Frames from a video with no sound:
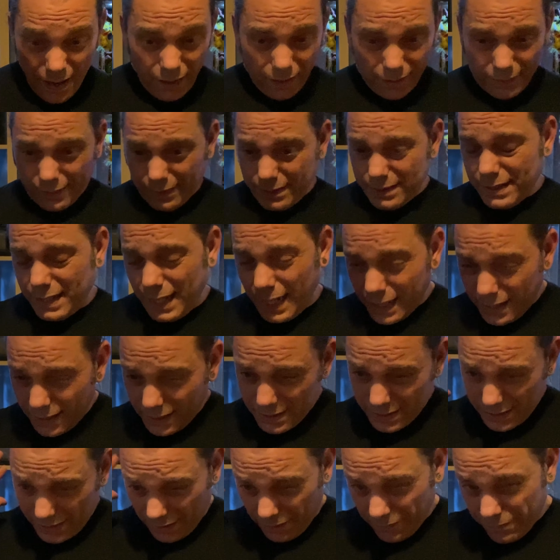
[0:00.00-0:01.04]
And I
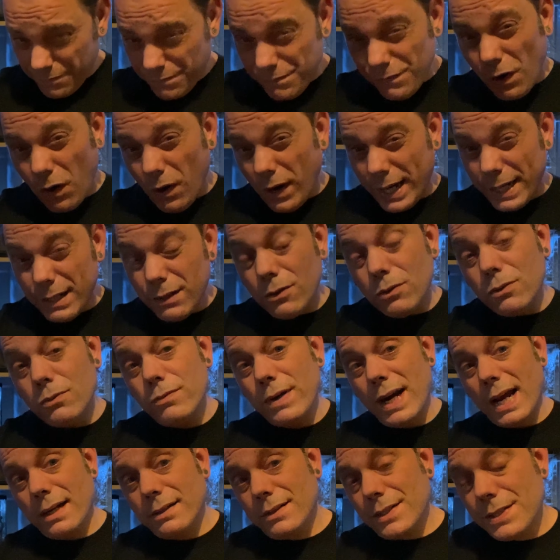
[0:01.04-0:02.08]
think the vinyl
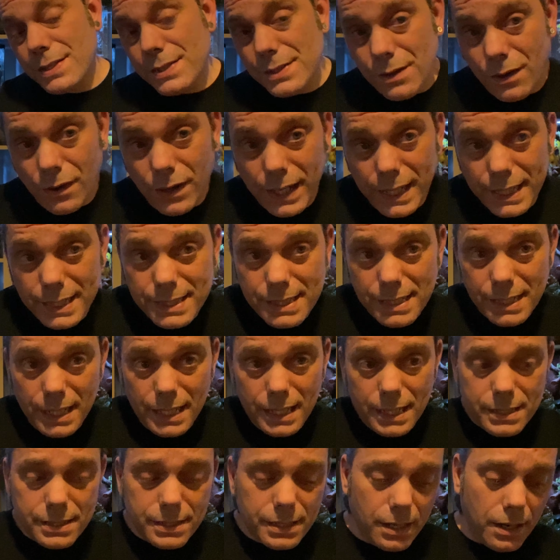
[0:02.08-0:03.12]
round the sides
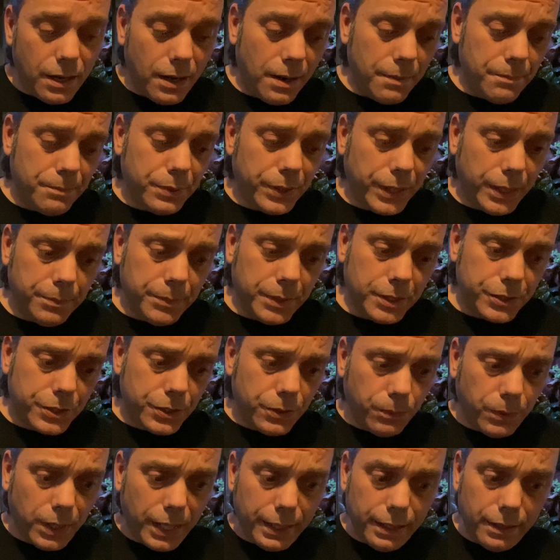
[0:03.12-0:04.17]
is pretty much the
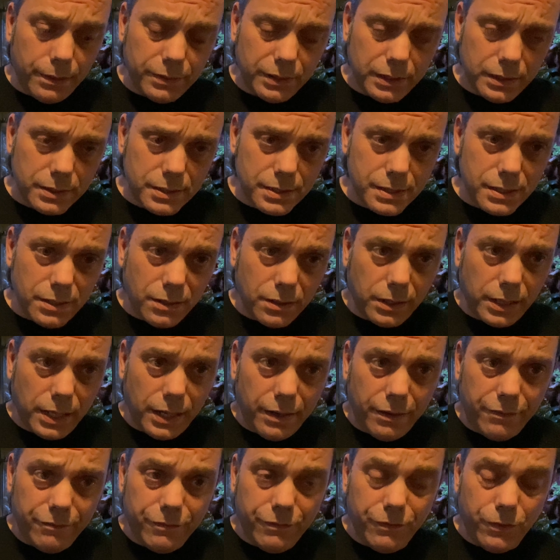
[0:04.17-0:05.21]
way I'm going to start
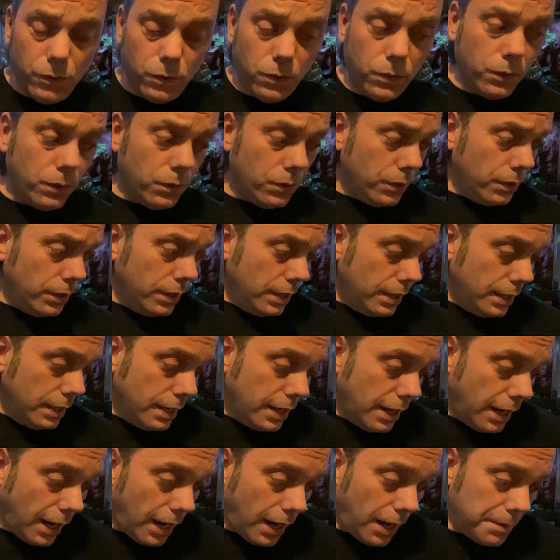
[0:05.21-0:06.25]
going for
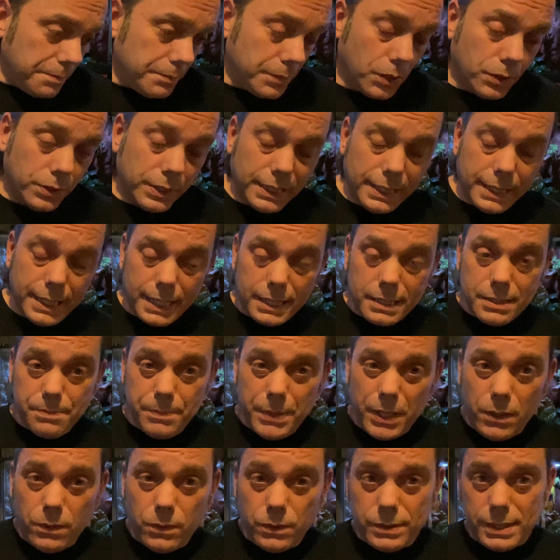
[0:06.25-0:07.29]
on the next
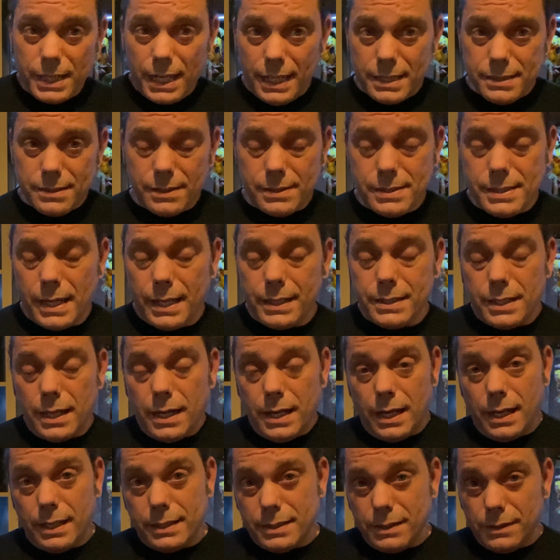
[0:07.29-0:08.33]
build. As I said,
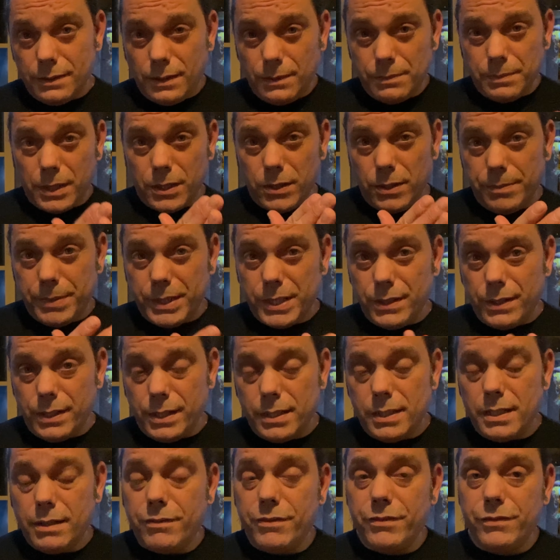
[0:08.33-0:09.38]
I'm going to be doing
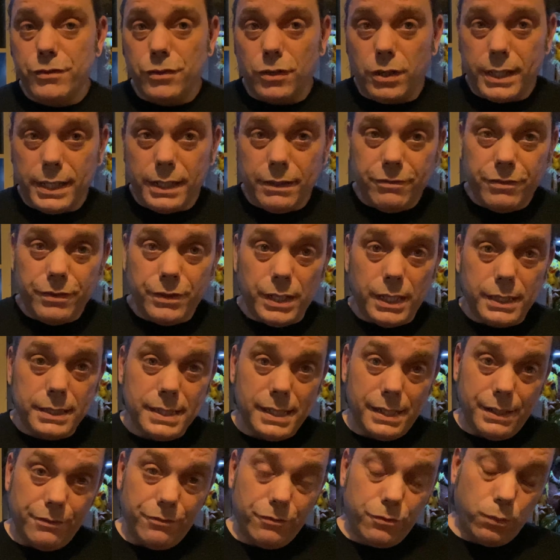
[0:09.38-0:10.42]
another Friday the
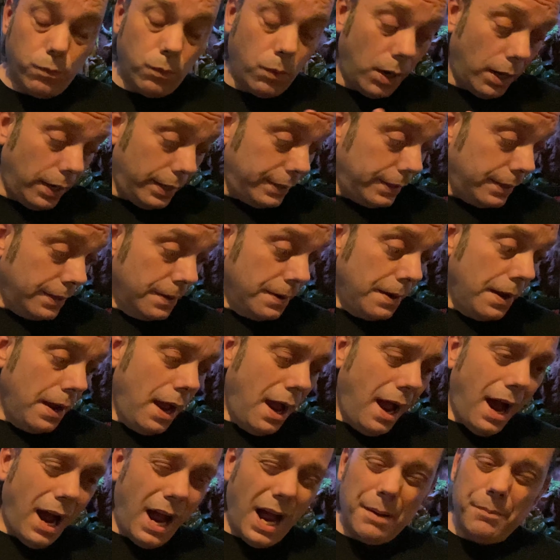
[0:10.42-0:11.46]
13th one.
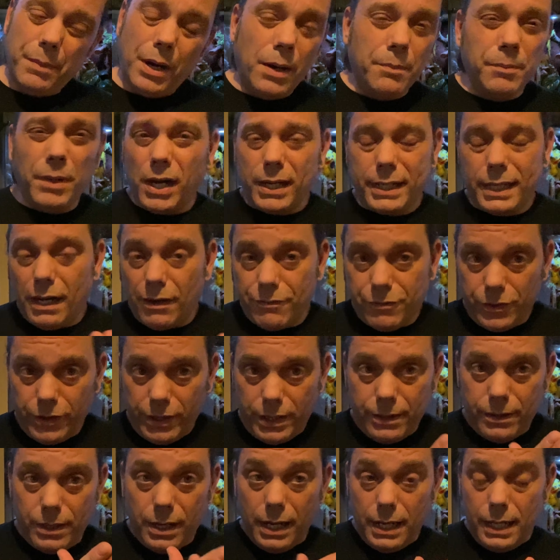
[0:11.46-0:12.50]
I might cover
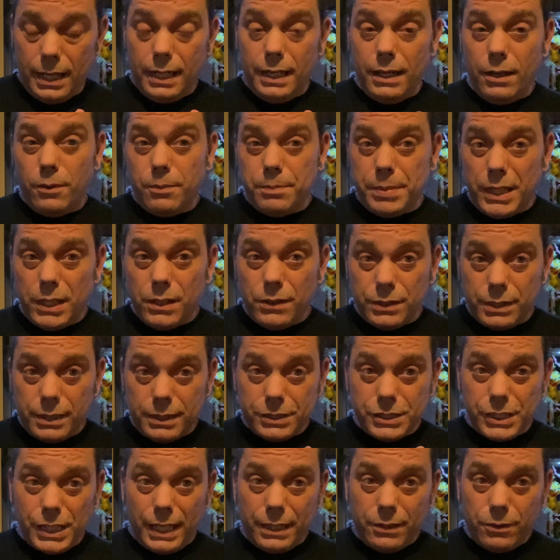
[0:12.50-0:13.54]
it a little bit on the
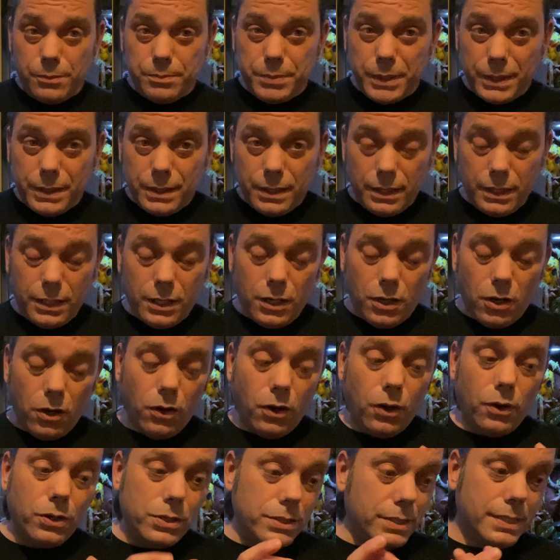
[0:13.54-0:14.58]
channel, but
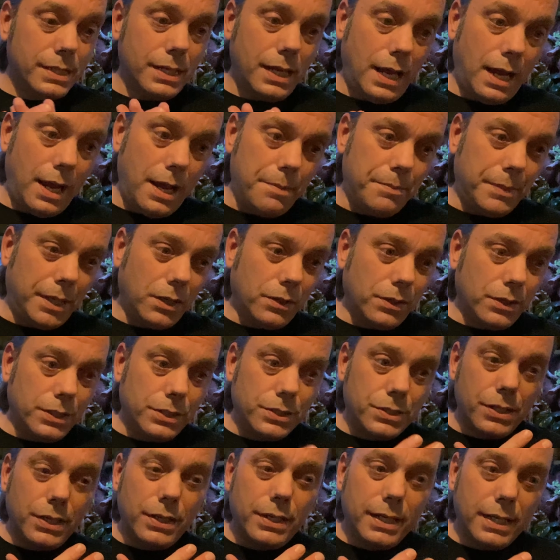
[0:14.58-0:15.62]
because I'm going to
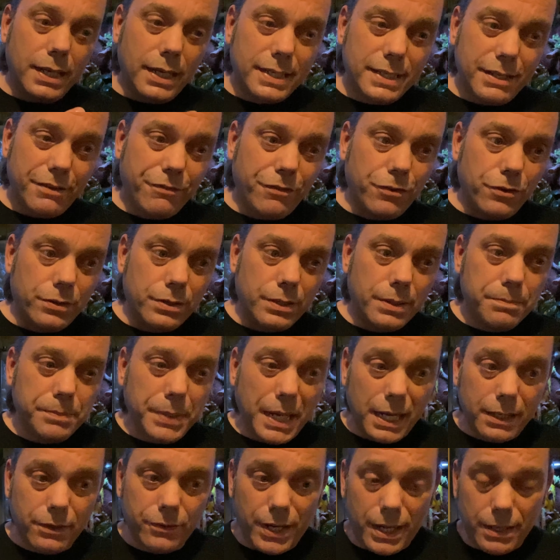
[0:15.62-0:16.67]
do a different
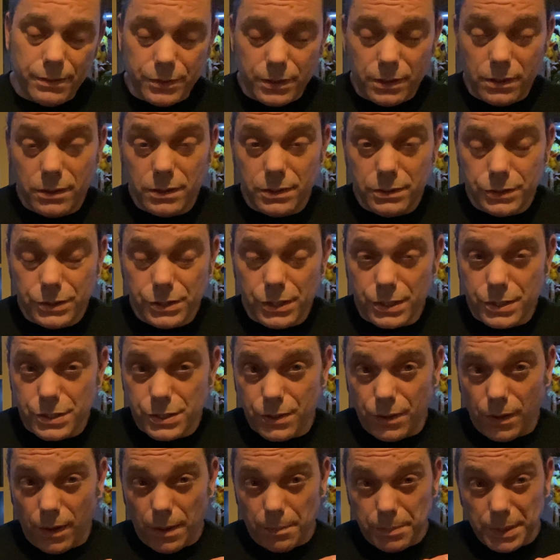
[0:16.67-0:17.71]
background. I'm going to just
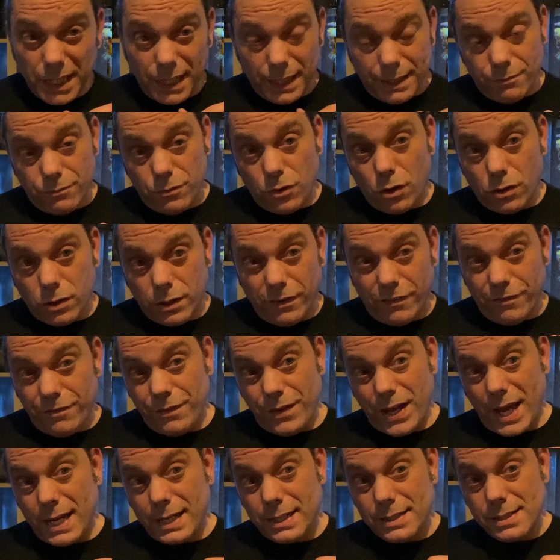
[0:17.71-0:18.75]
do a plain rock
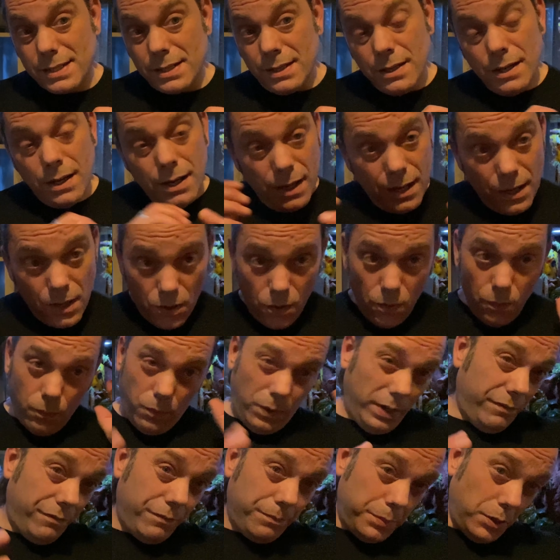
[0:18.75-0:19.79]
effect
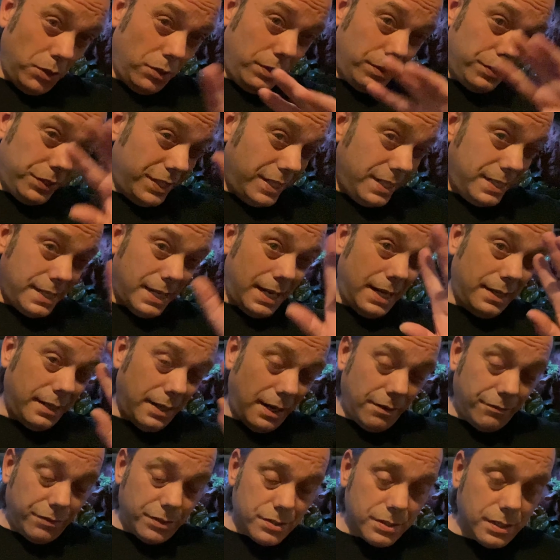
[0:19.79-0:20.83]
with branches and
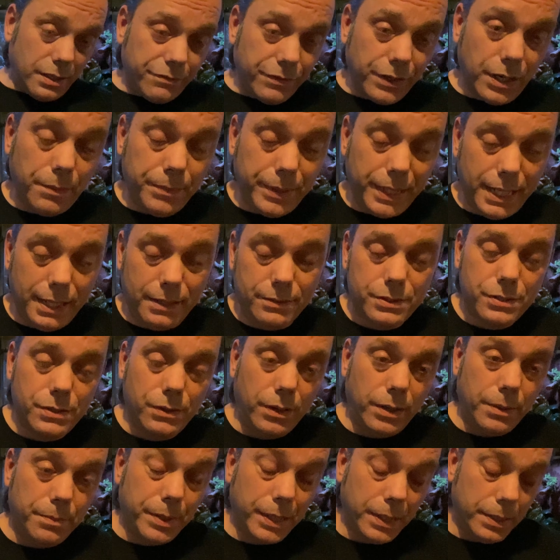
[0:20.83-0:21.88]
other stuff coming out. So
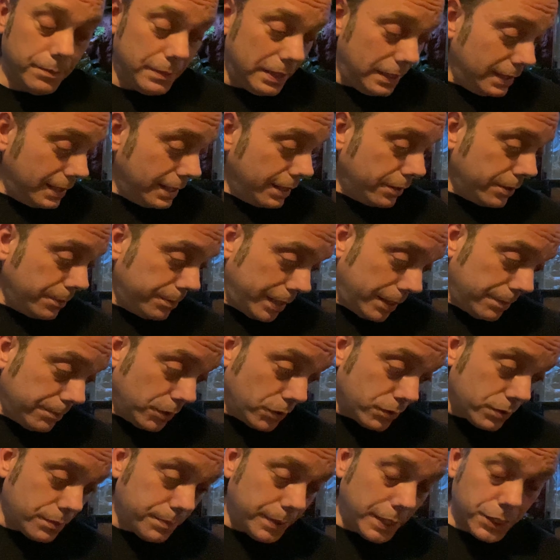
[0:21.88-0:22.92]
it'll be a little bit
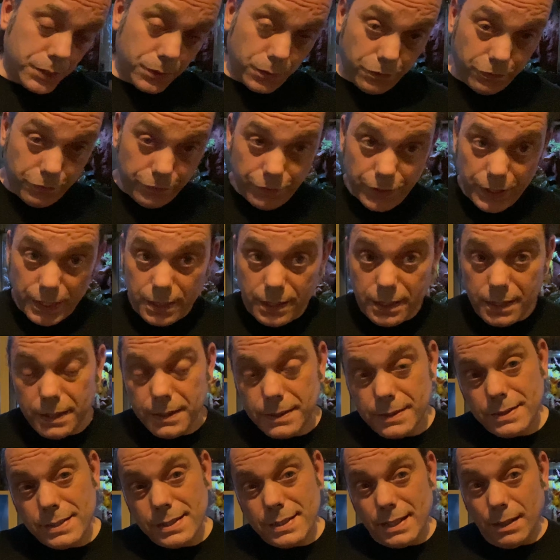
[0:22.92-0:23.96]
more special for
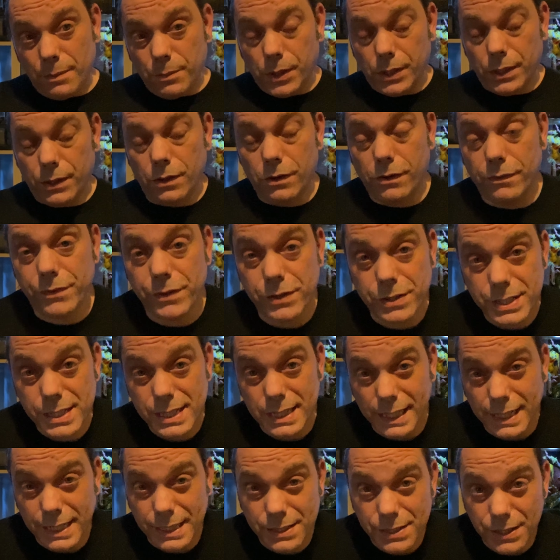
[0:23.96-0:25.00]
someone,
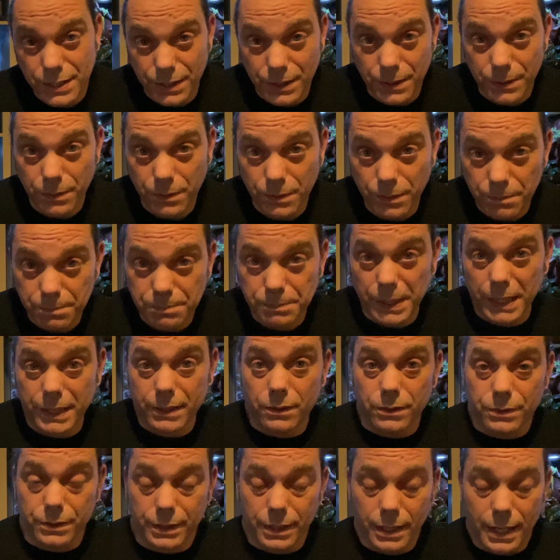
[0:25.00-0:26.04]
obviously, to bid
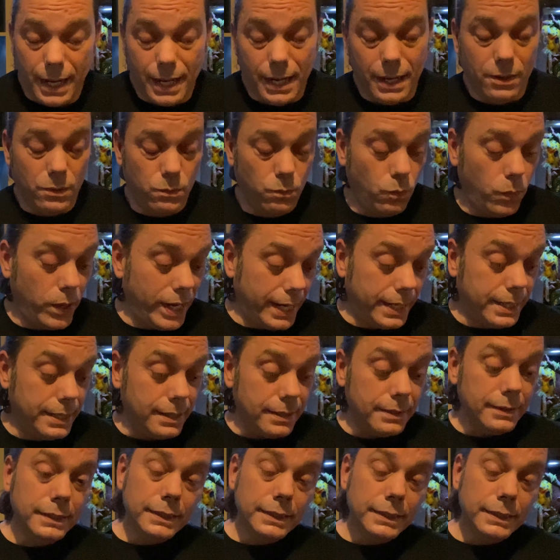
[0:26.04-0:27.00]
on and win.